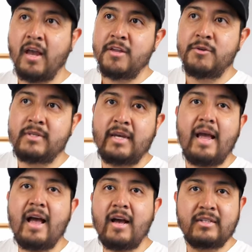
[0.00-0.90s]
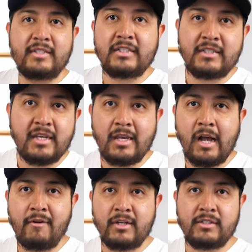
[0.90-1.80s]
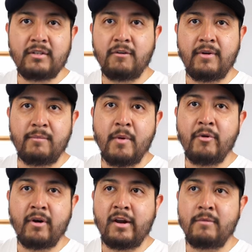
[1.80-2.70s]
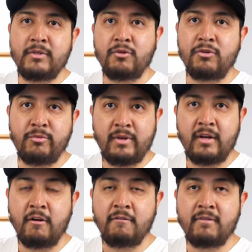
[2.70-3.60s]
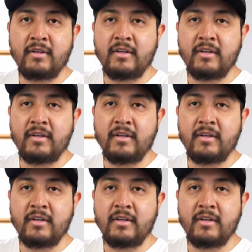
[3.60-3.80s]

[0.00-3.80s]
and you say, ah, 16 gigabytes of memory RAM is going to be enough,